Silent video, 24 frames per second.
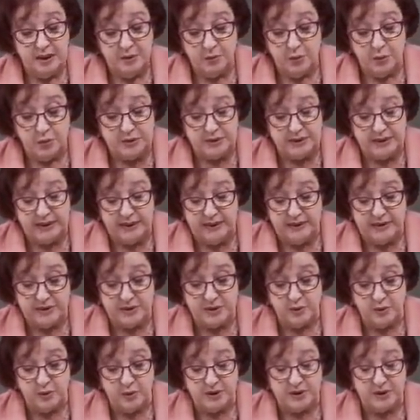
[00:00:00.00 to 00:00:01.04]
most of the
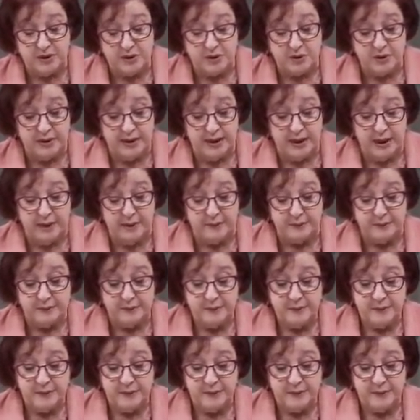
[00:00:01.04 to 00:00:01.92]
areas the water is going up.